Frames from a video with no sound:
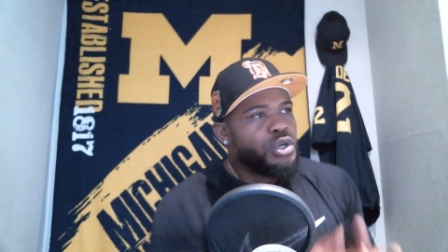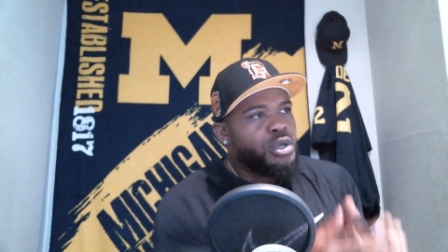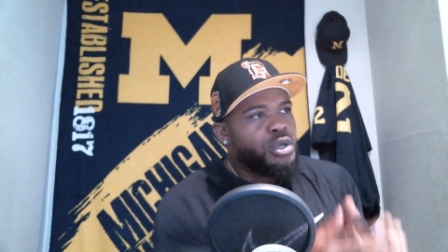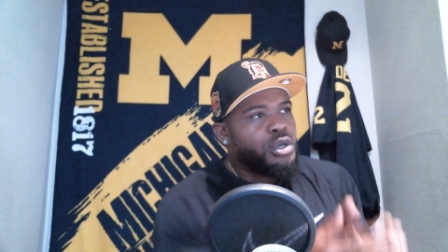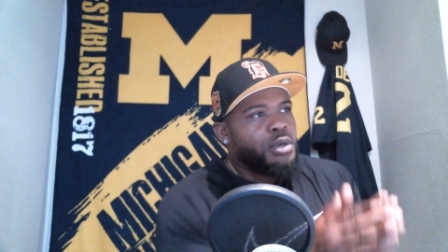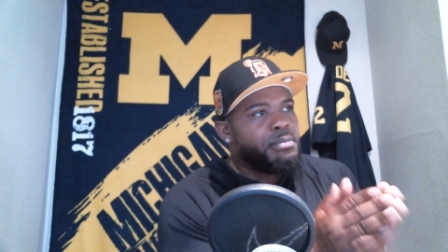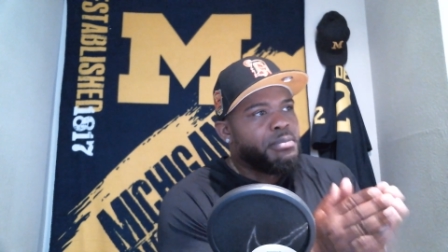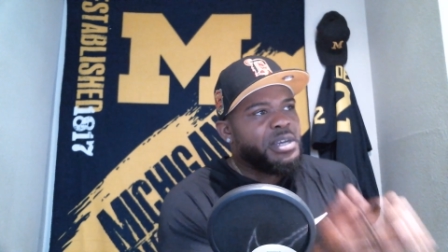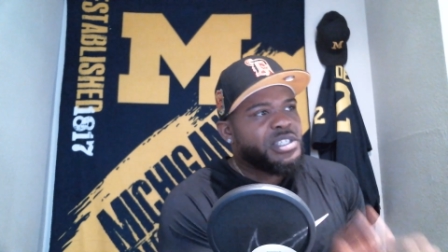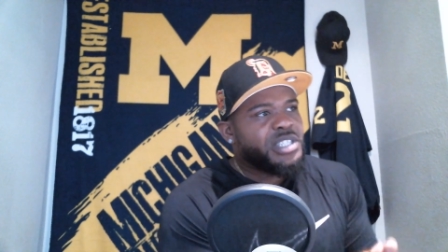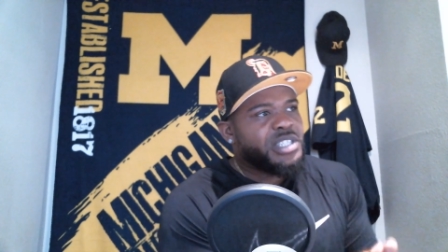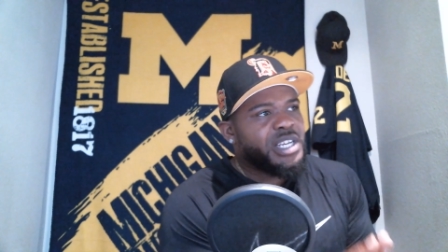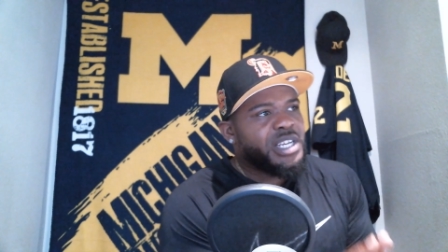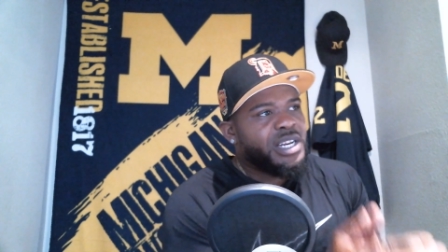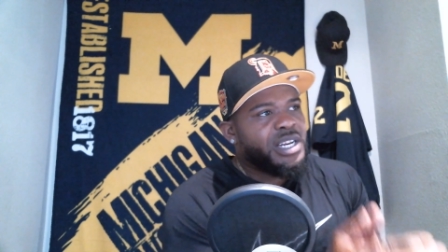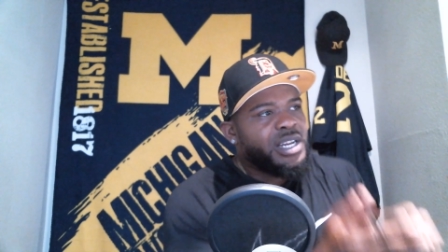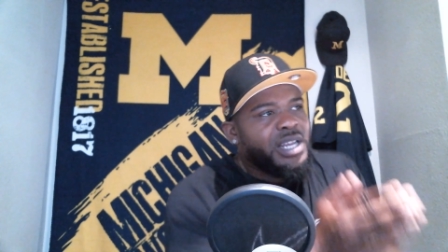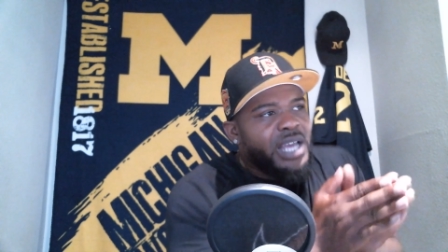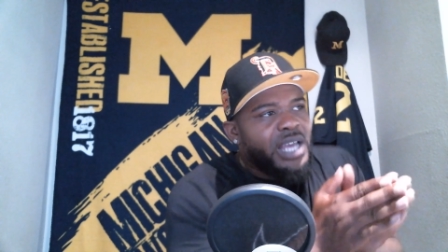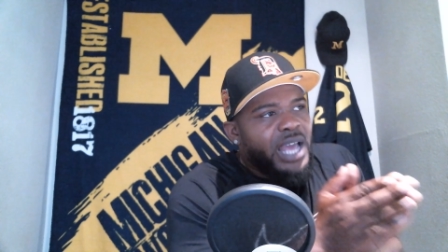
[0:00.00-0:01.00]

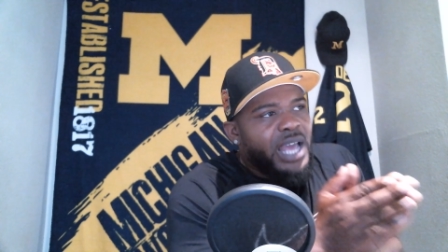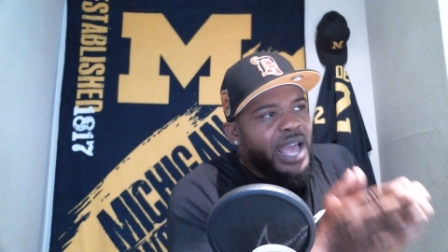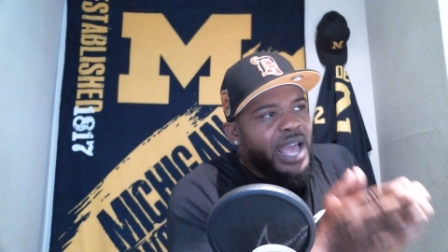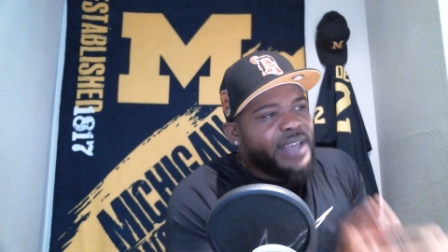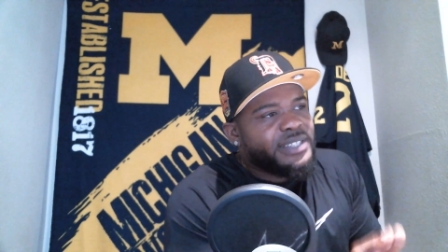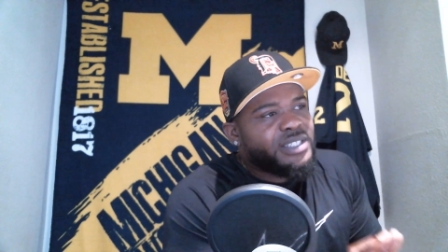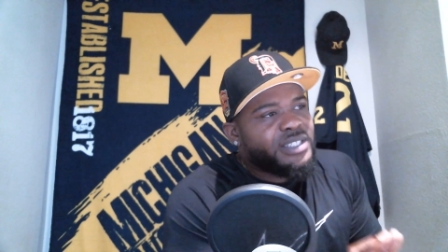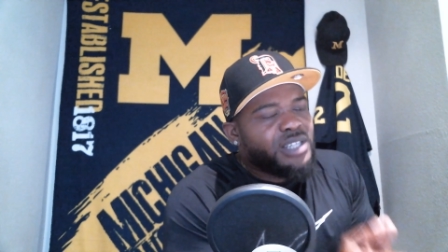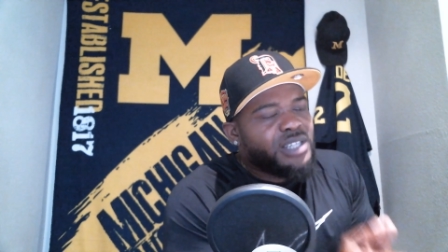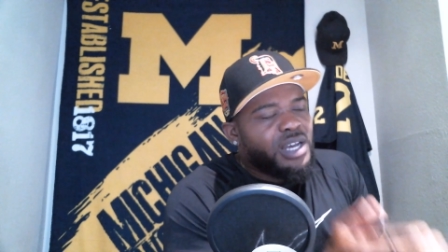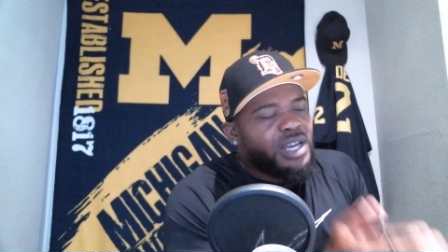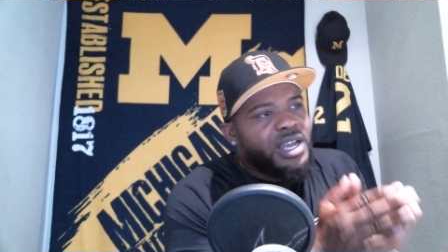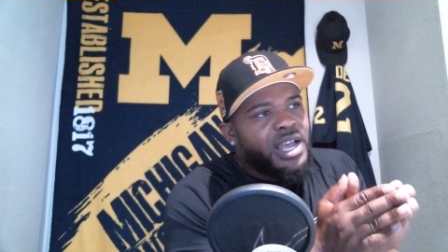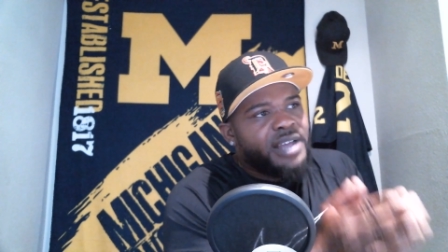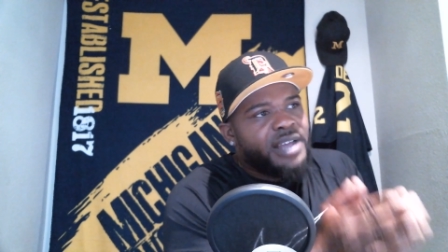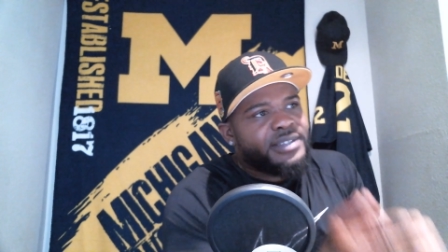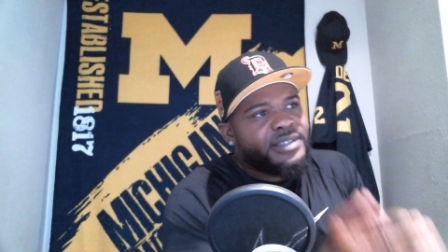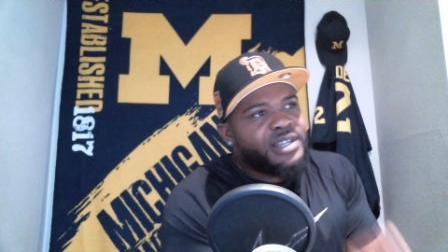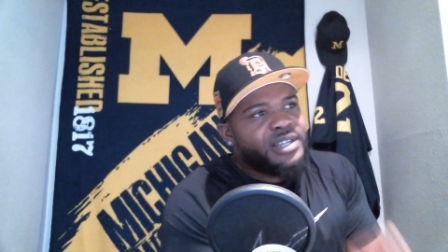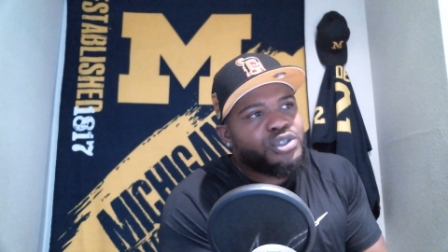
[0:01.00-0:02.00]
Michigan has
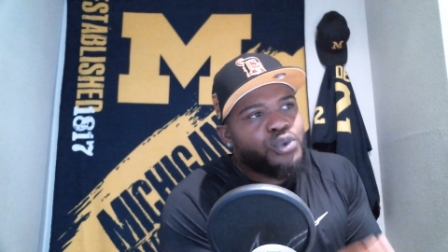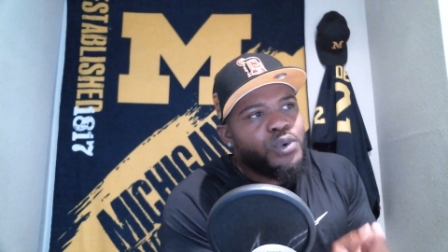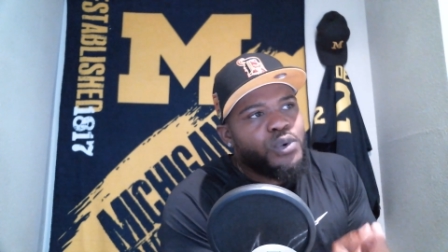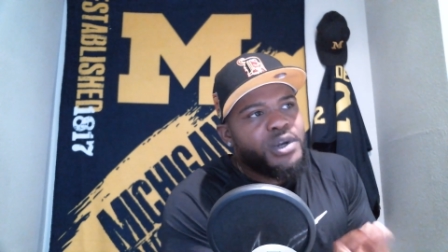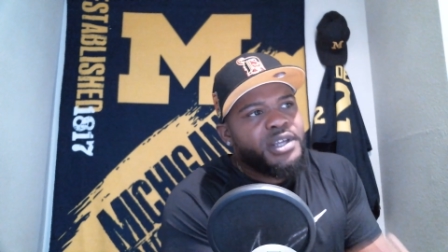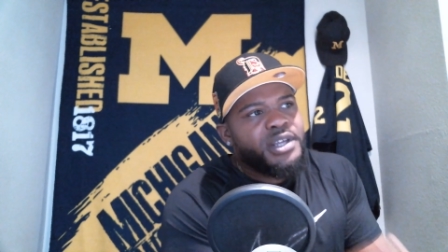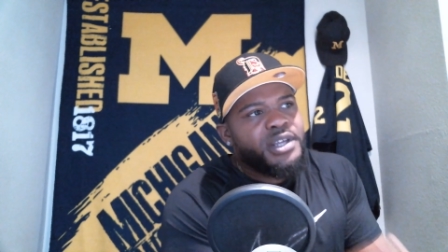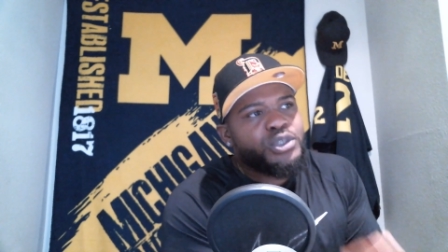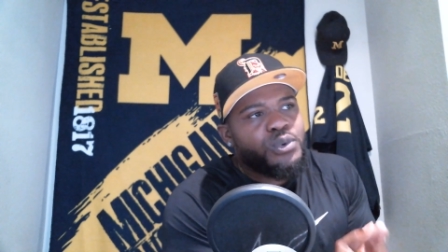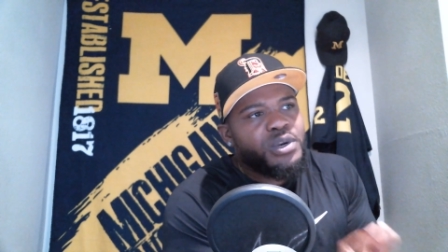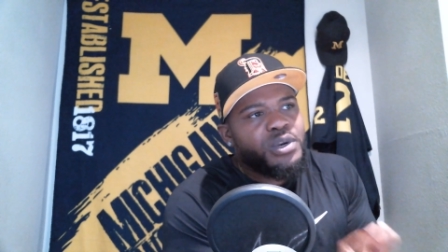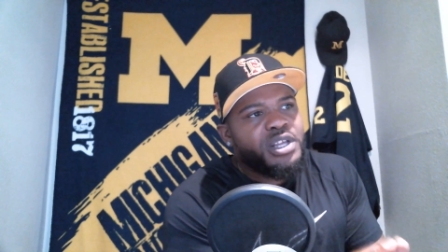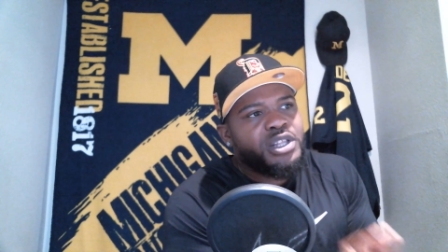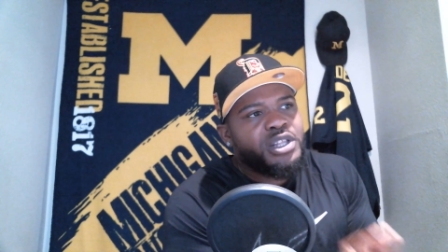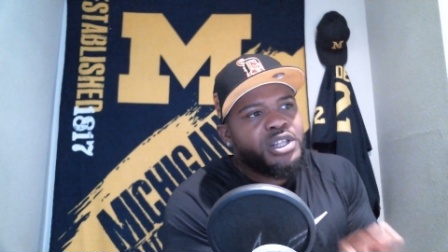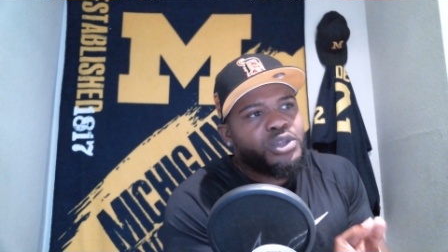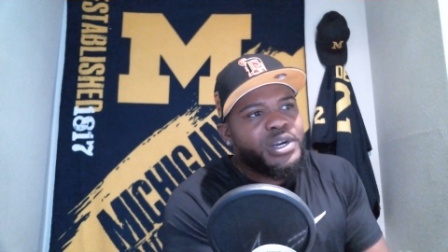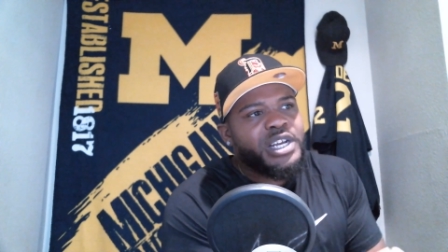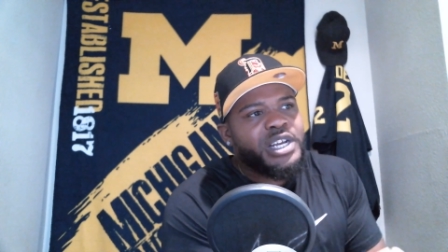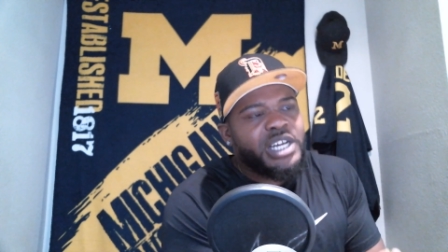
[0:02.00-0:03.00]
a
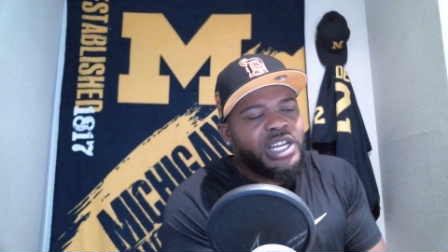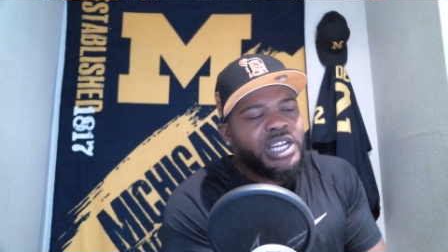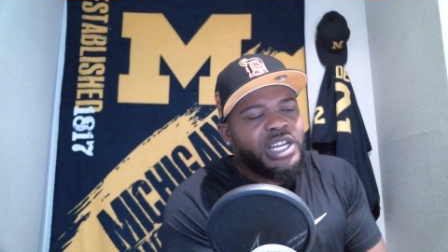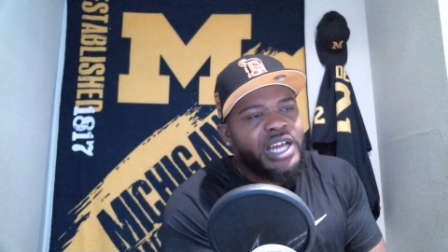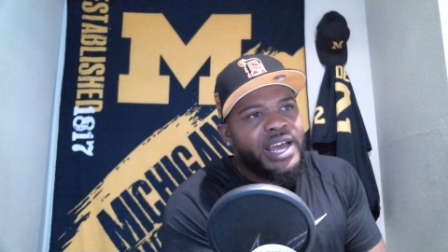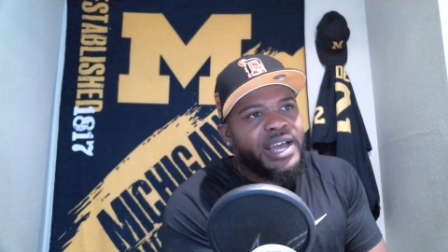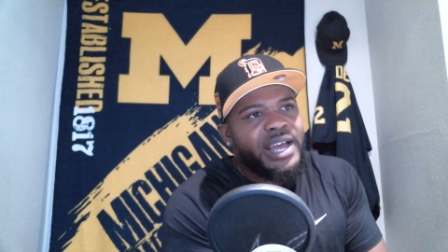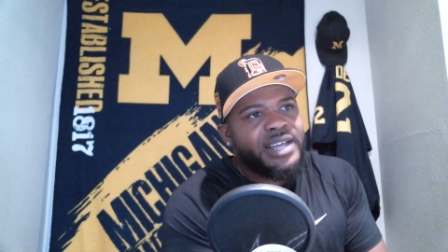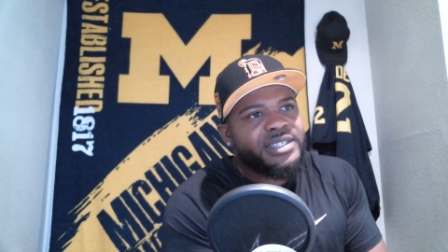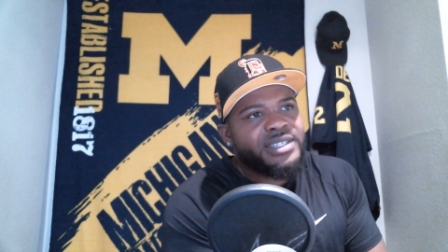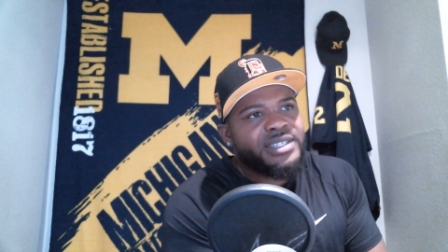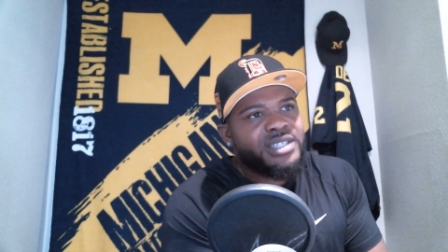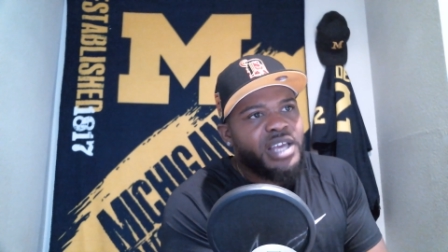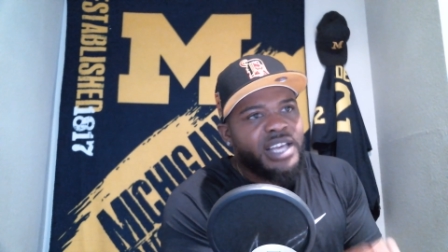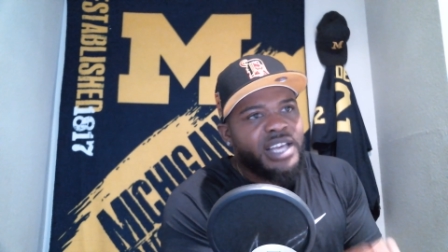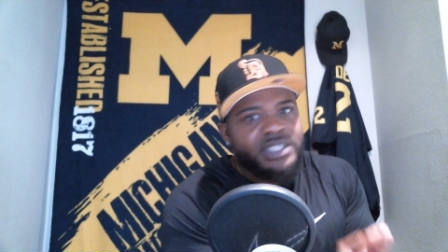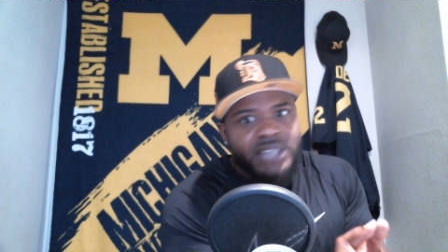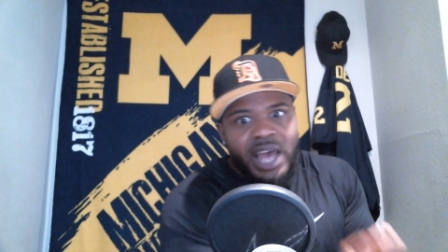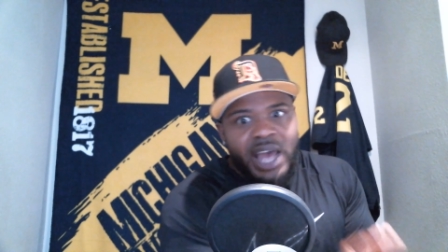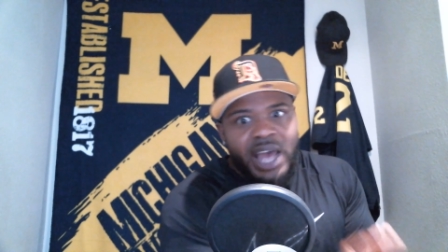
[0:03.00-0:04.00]
2023 class.
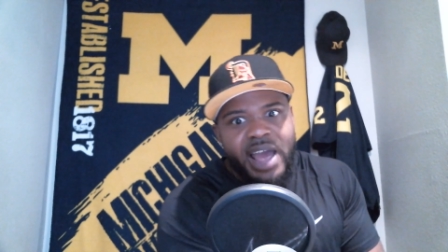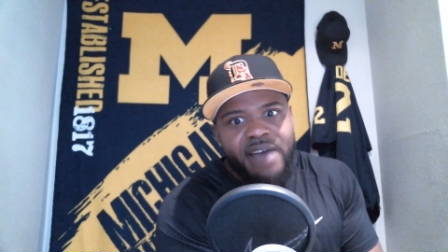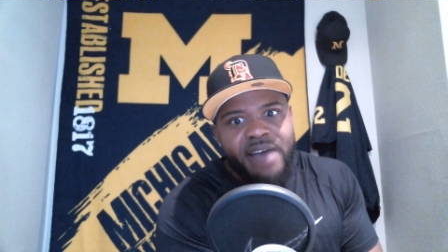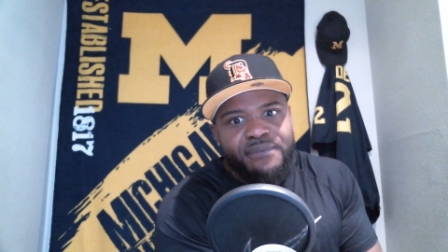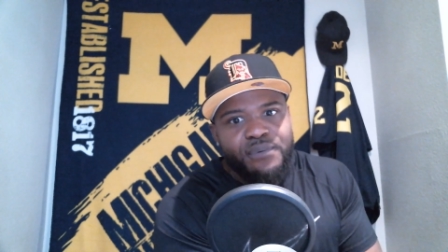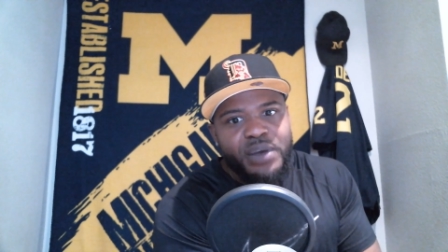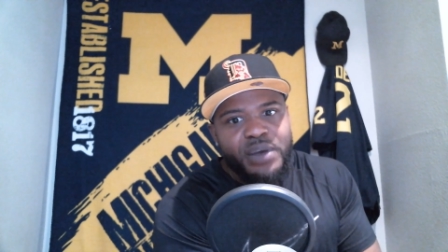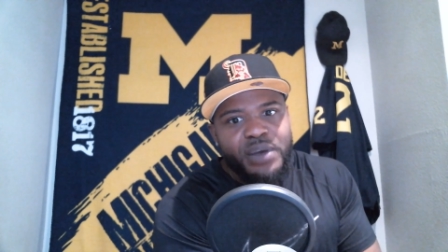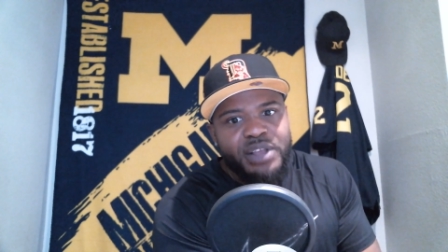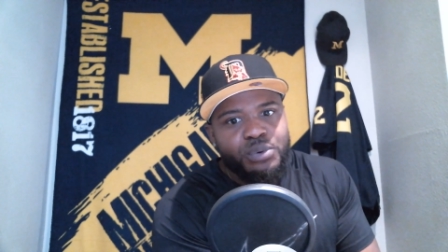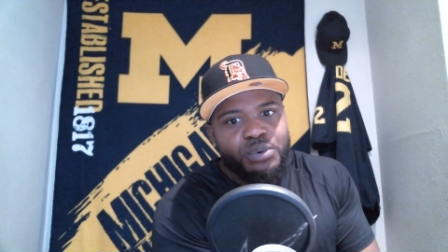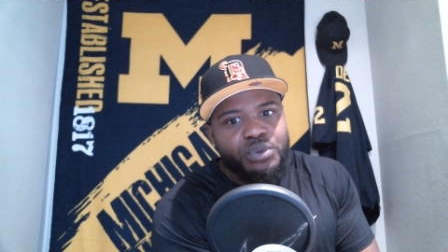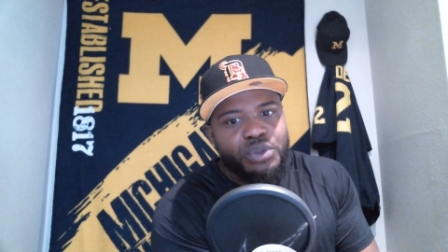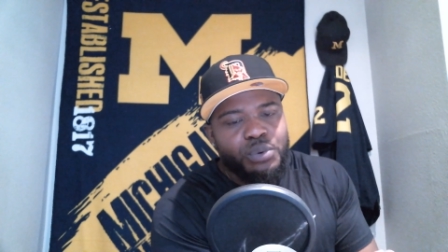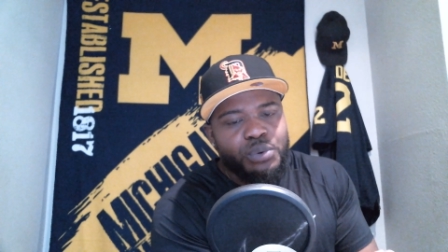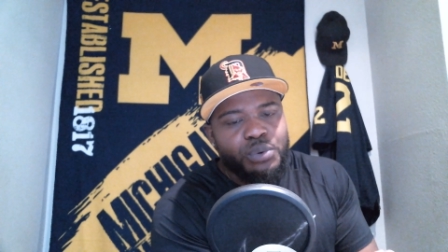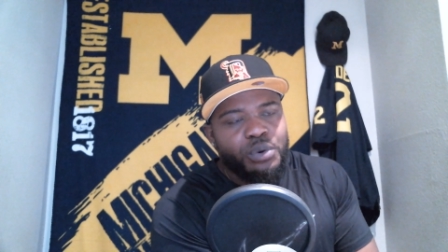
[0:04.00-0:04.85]
It's halfway through the